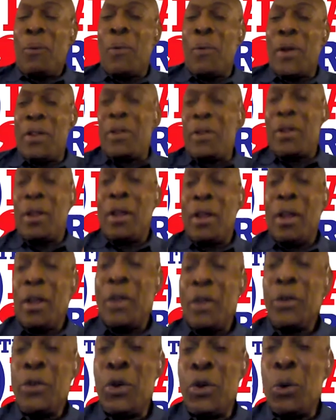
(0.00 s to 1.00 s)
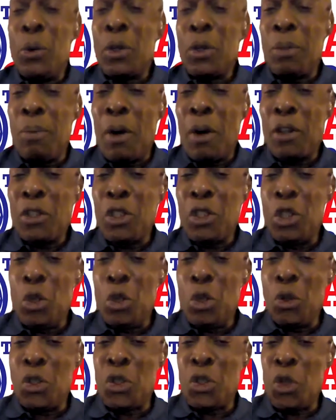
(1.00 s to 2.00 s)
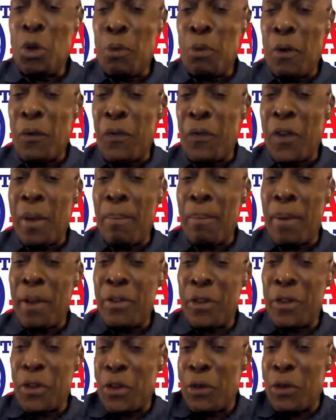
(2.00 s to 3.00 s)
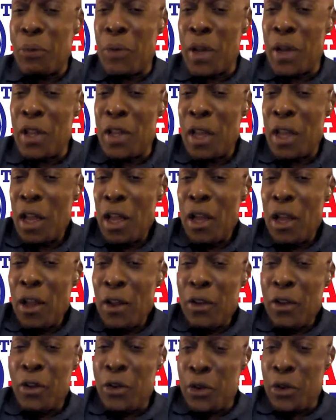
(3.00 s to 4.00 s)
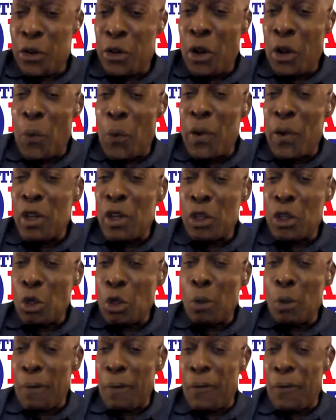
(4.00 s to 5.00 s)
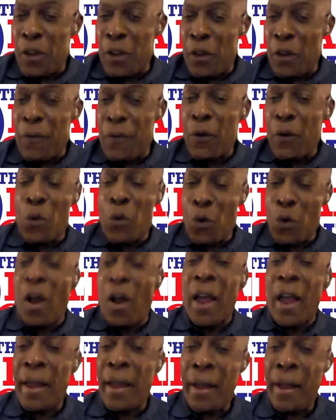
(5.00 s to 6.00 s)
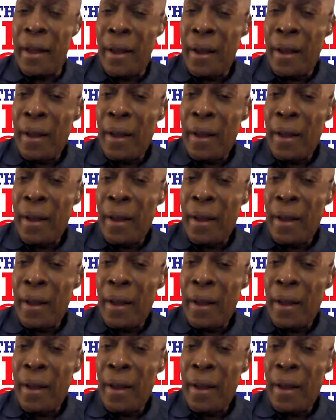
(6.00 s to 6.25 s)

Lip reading: When you was boxing, you was super fit, but when you're super fit, you feel right.